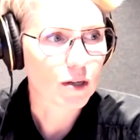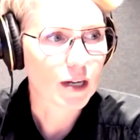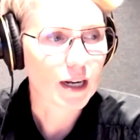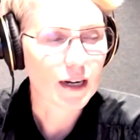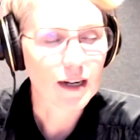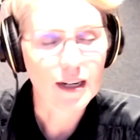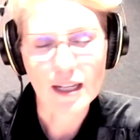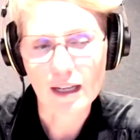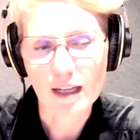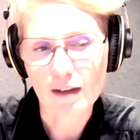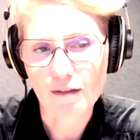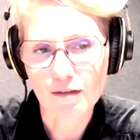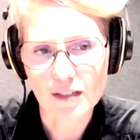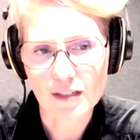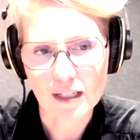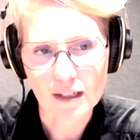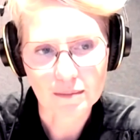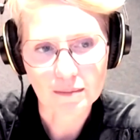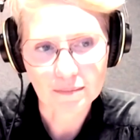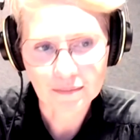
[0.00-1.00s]
needed a
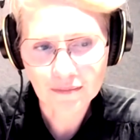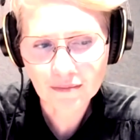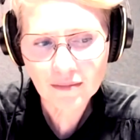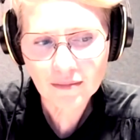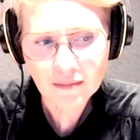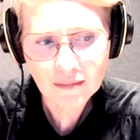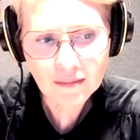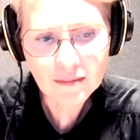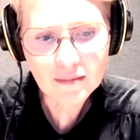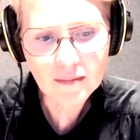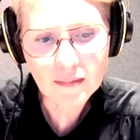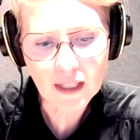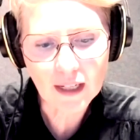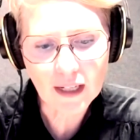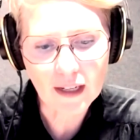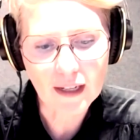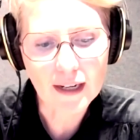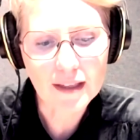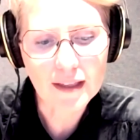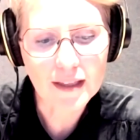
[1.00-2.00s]
gift. And
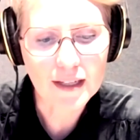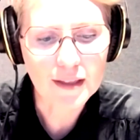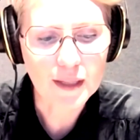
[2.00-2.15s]
I